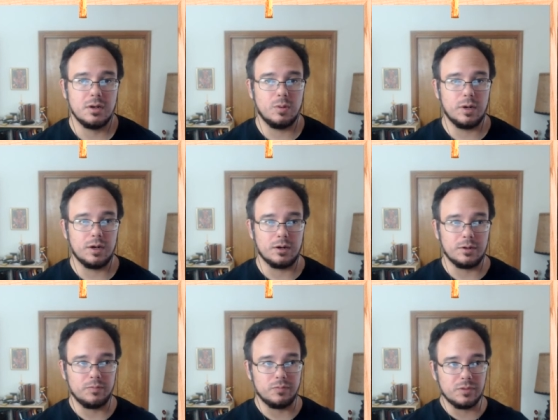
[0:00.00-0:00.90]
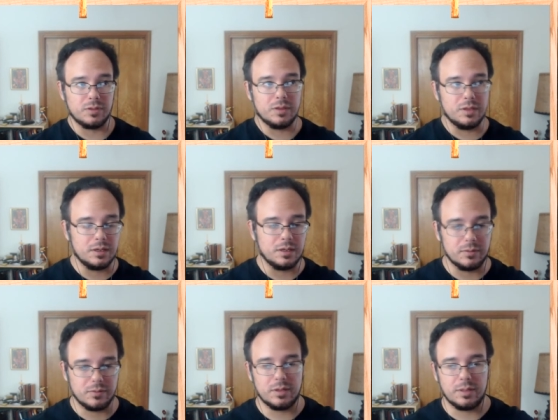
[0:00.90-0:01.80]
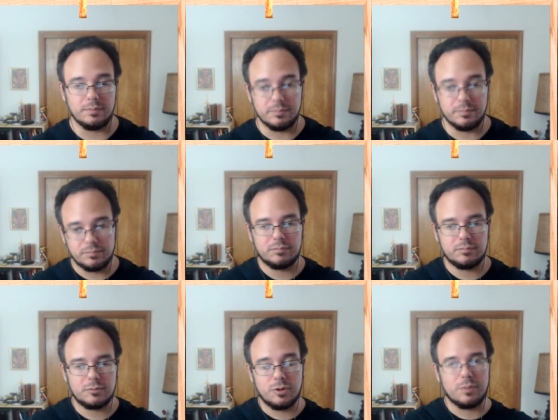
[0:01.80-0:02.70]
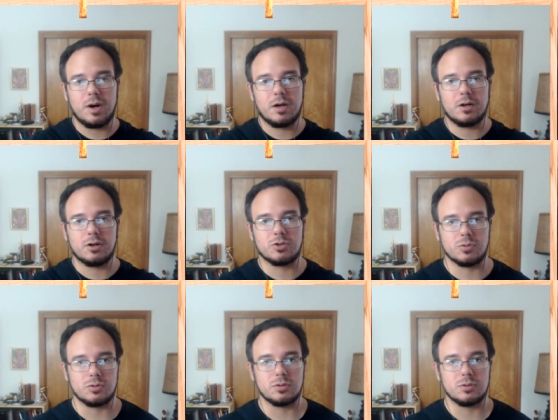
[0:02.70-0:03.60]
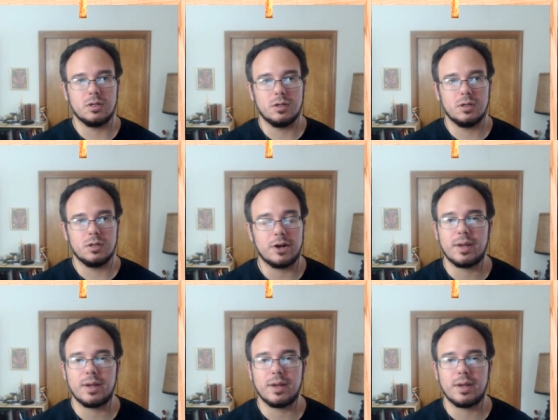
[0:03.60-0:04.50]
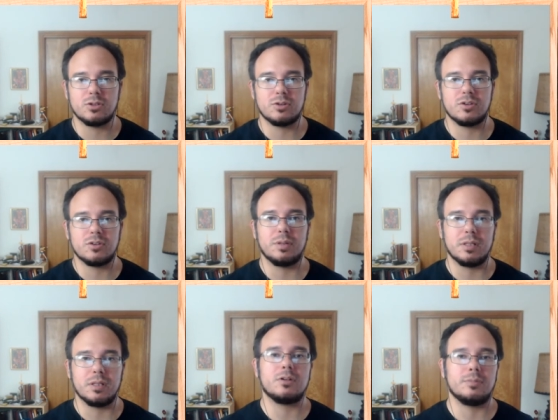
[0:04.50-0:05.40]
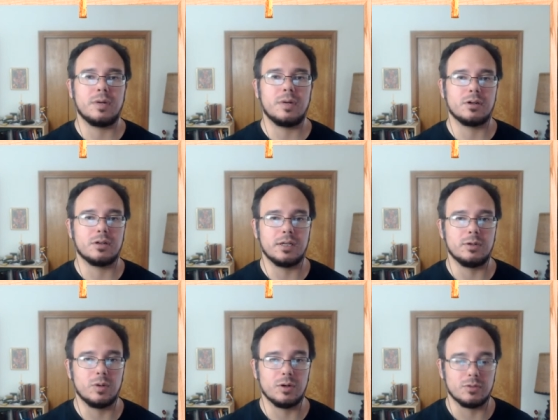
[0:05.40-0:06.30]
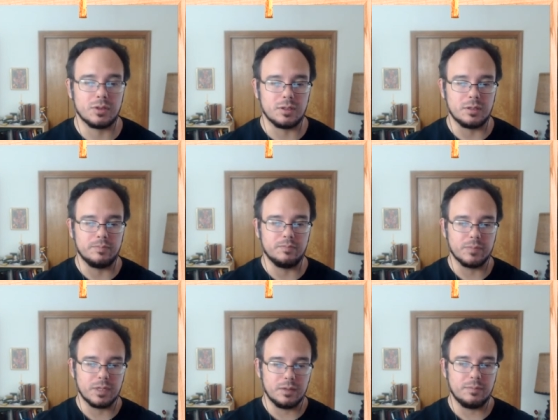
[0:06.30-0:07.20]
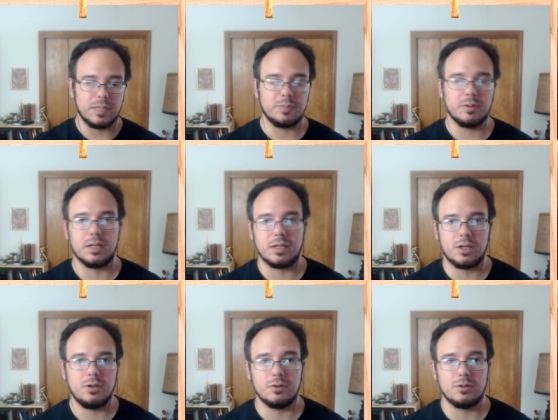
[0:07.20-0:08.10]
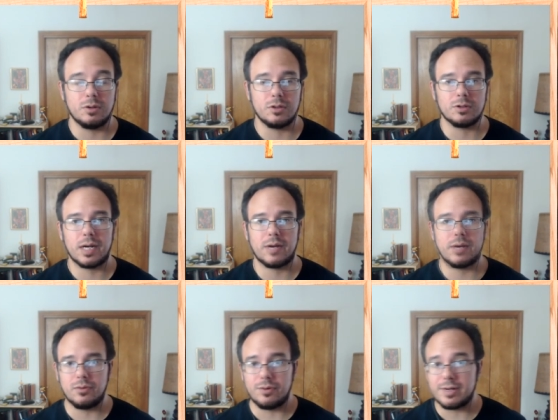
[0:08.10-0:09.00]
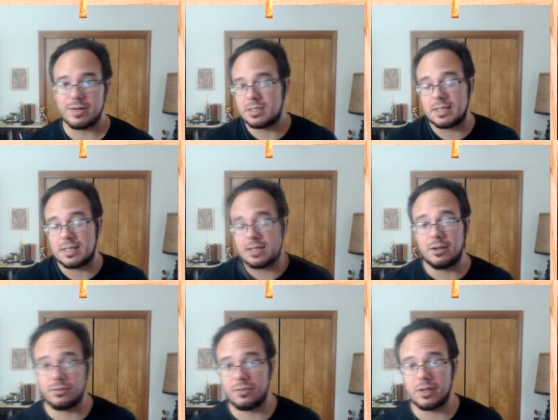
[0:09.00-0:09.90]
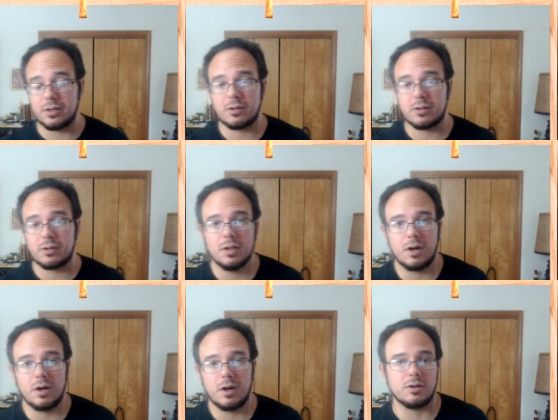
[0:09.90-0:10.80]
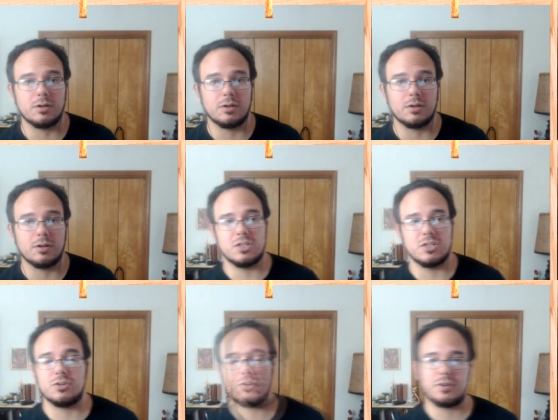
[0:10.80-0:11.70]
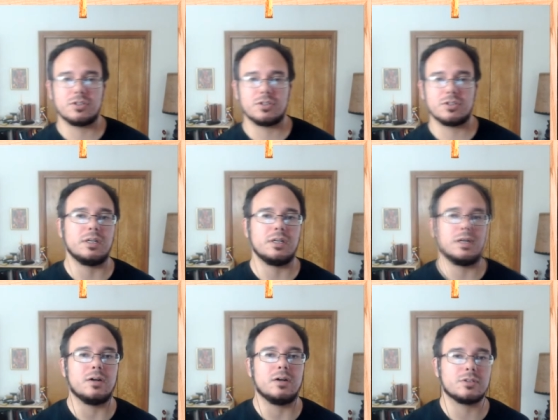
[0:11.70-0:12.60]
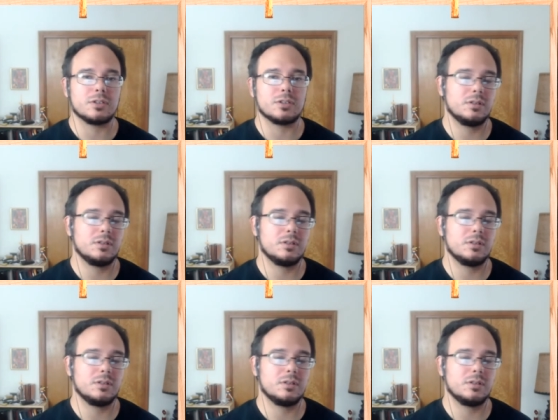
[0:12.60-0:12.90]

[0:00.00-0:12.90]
where the where the monarchs ruled. Now you have a sort of political monarchy where the people like you no longer have a voice. Is that your fear, or is your fear something else?